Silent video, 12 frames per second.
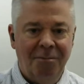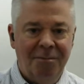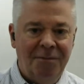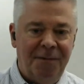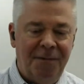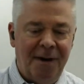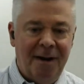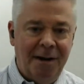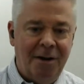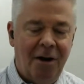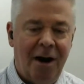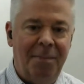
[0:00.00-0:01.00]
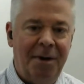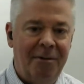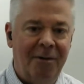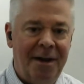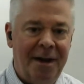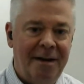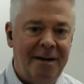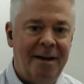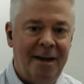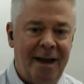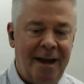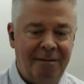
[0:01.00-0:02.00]
fairly competent with it,
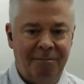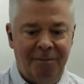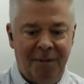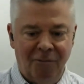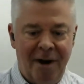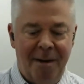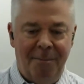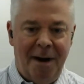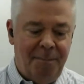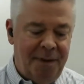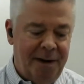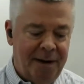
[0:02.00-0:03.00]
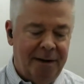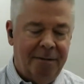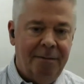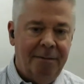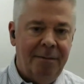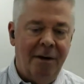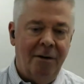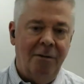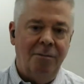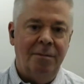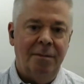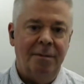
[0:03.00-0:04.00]
and ramp up their,
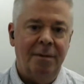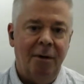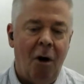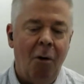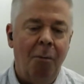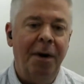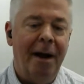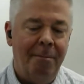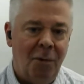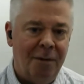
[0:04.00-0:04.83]
open up more